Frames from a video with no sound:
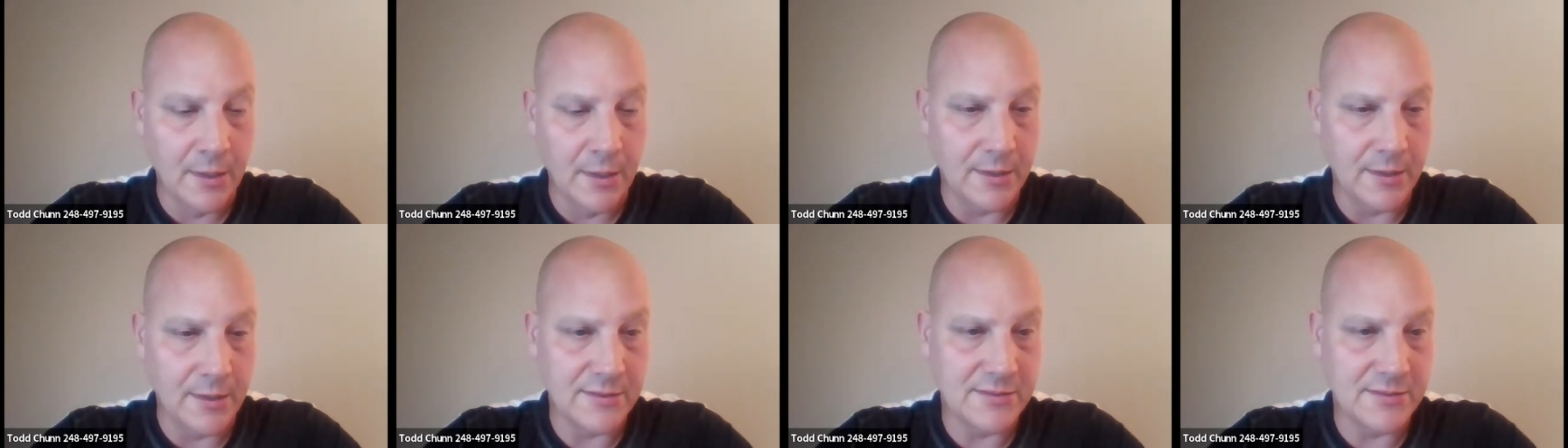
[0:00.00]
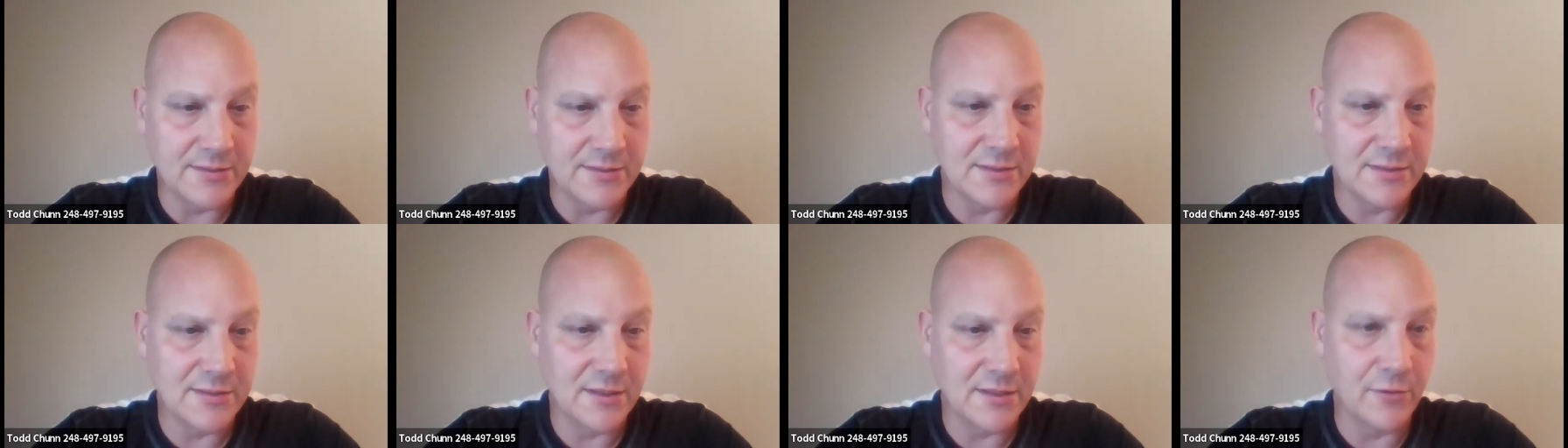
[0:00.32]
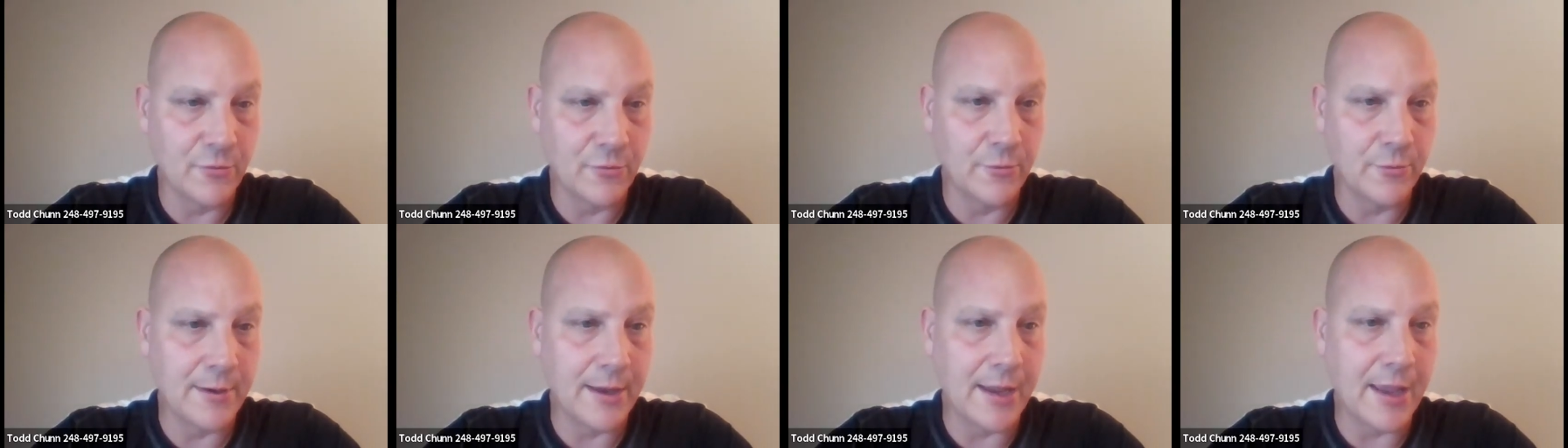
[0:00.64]
Let's see
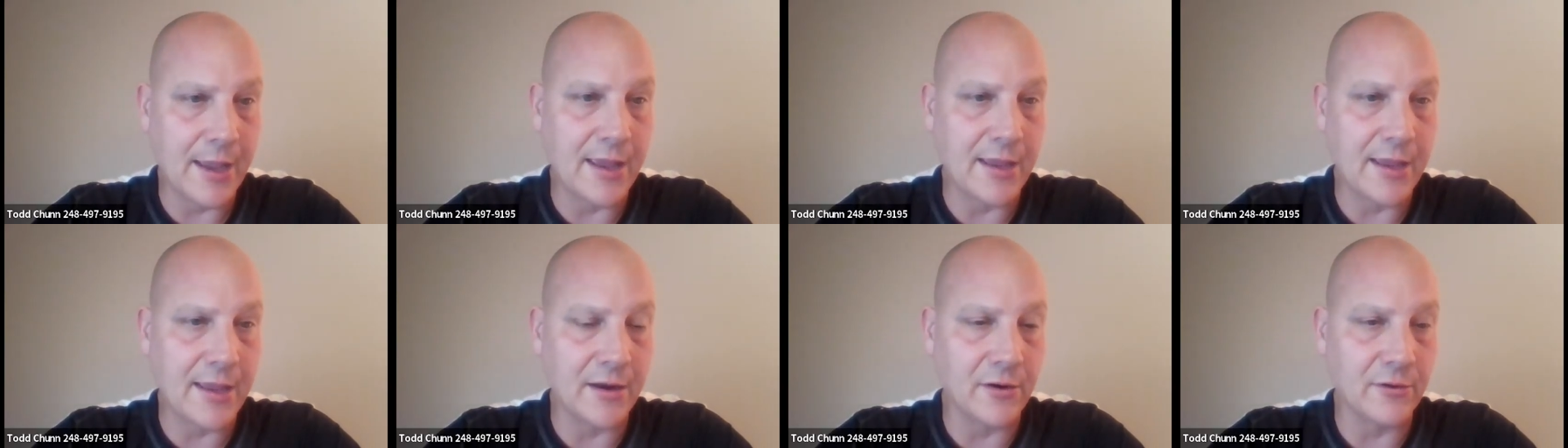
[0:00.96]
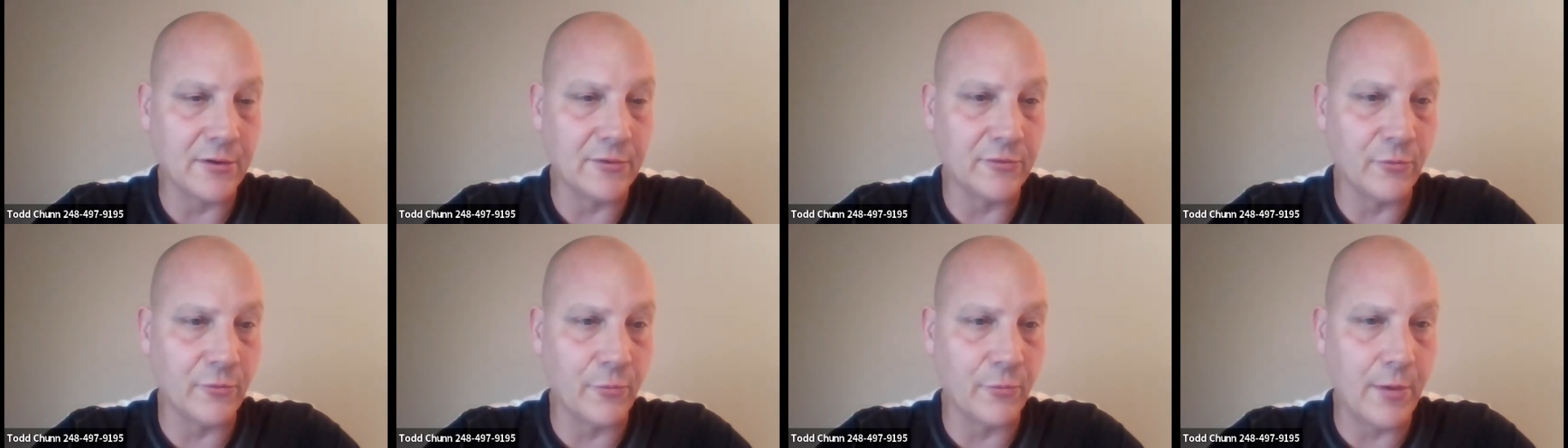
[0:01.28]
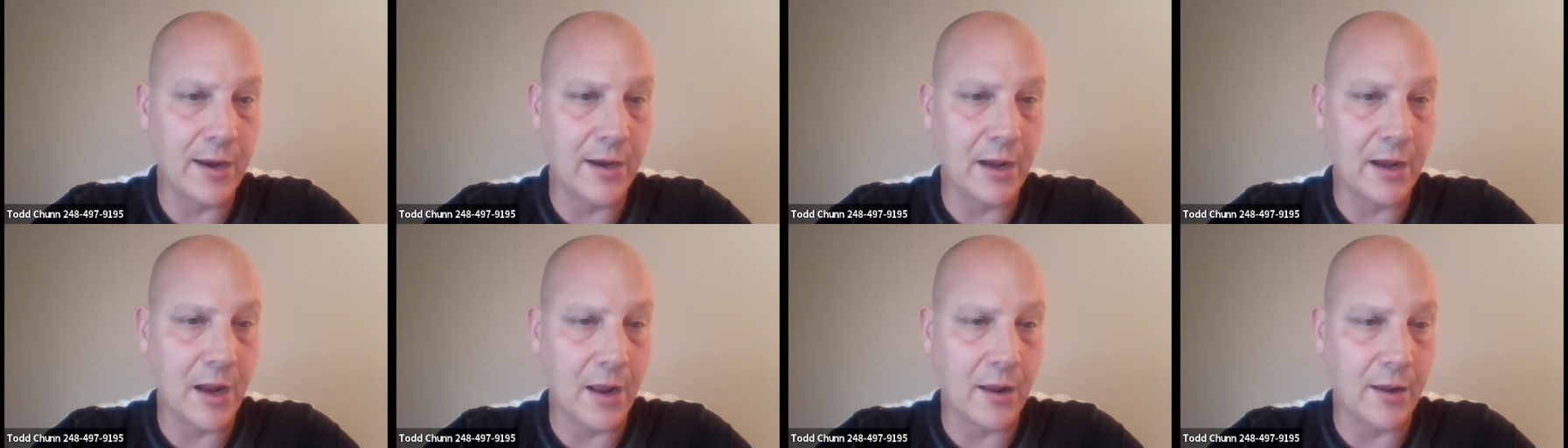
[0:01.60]
who we got here.
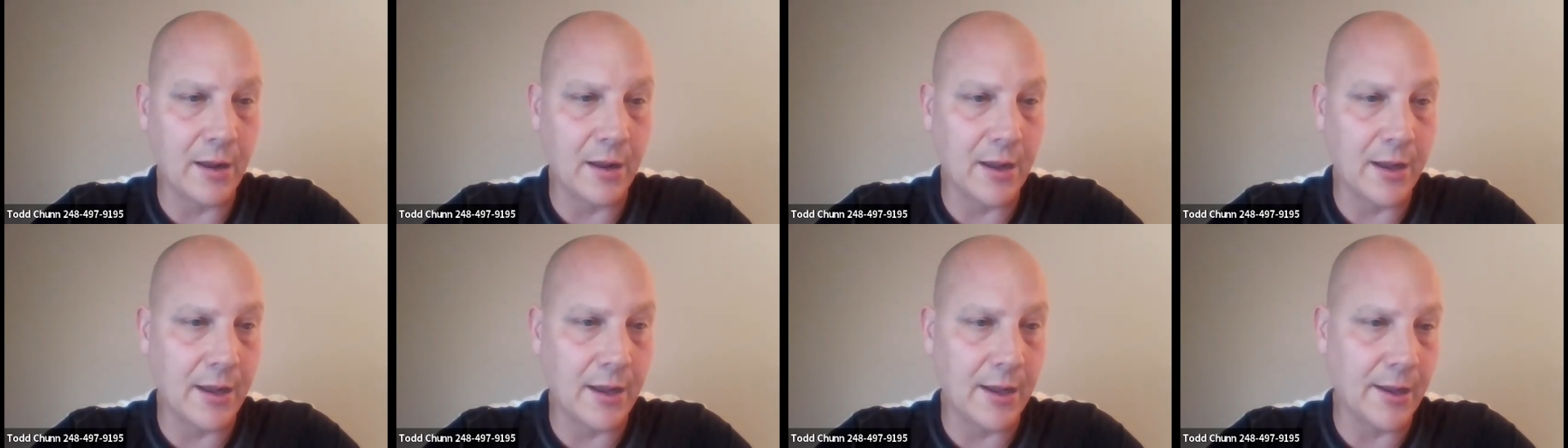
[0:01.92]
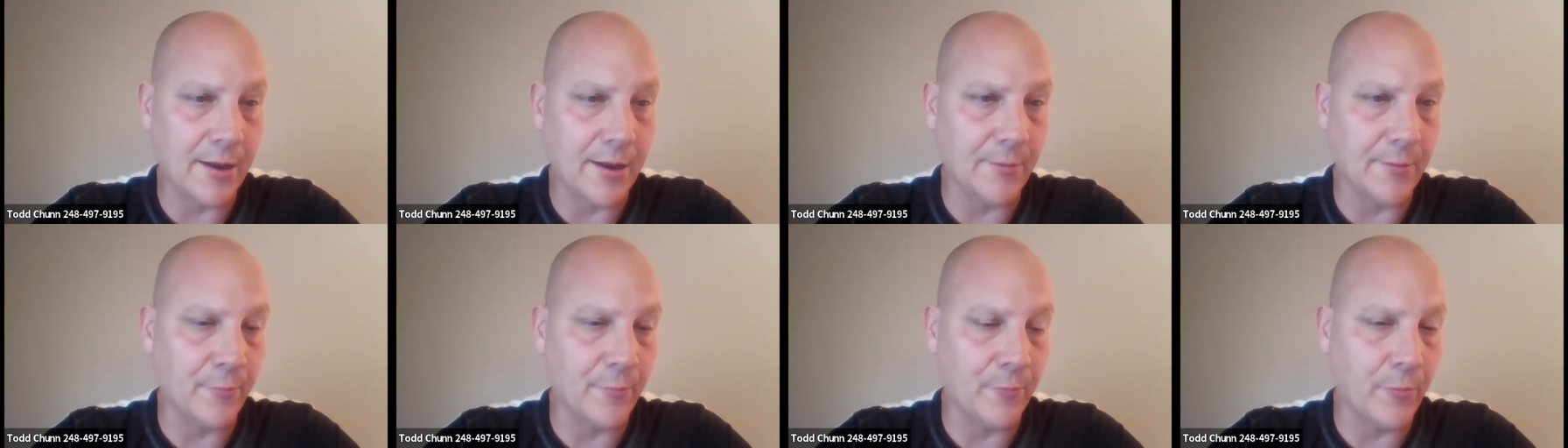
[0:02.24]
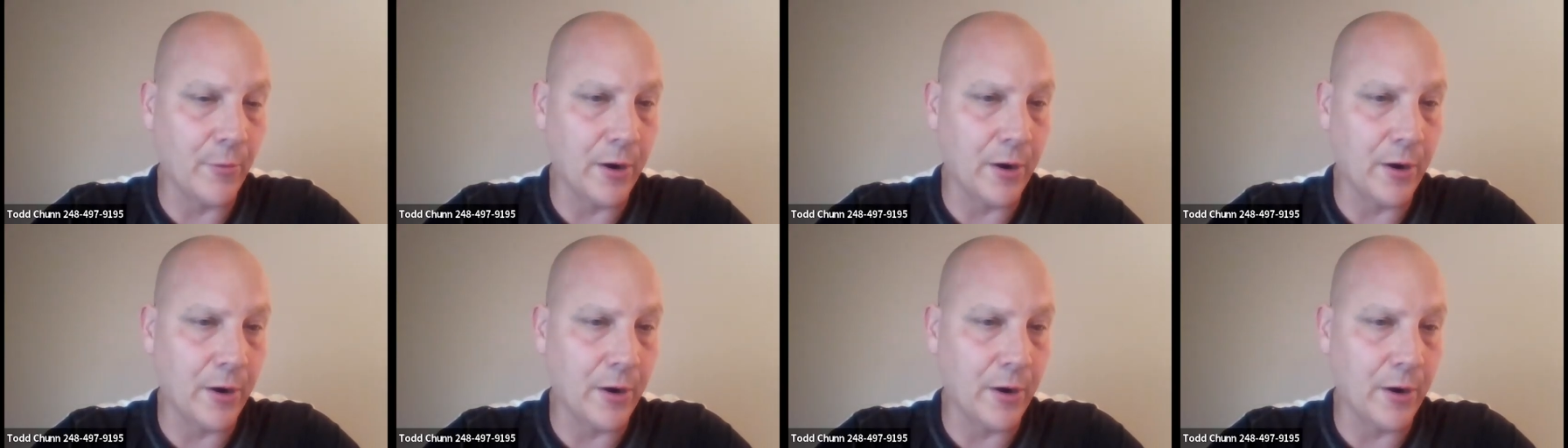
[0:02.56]
Dwayne, um,